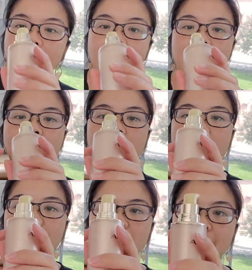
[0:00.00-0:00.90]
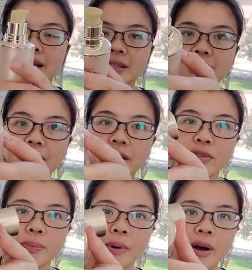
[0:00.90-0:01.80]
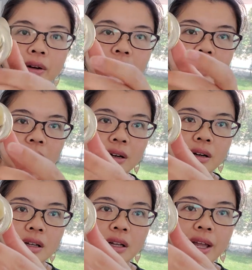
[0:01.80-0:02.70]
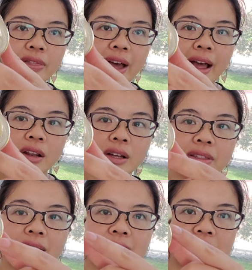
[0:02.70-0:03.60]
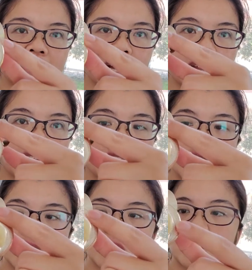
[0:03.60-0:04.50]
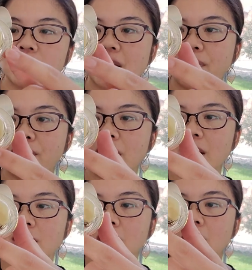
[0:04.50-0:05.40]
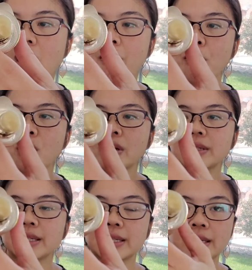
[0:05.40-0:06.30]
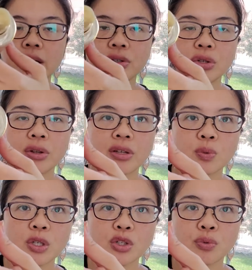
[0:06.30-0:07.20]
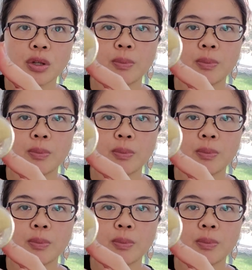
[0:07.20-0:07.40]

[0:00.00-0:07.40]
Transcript: And then the inside of the bottle here, look at that. Look at that detailing. So there definitely is a lot more detail to this, which is really